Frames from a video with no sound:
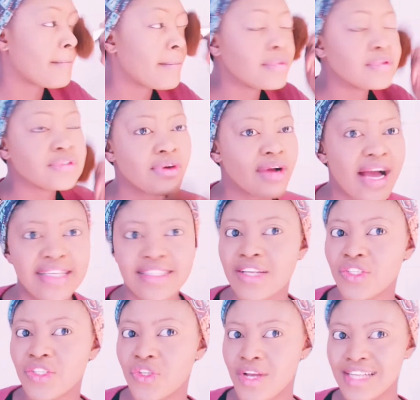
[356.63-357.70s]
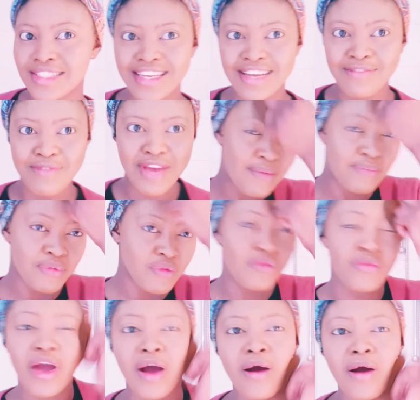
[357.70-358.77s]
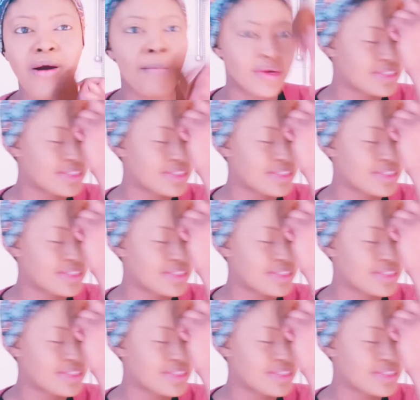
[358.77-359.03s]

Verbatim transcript: so guys as you can see the makeup we are almost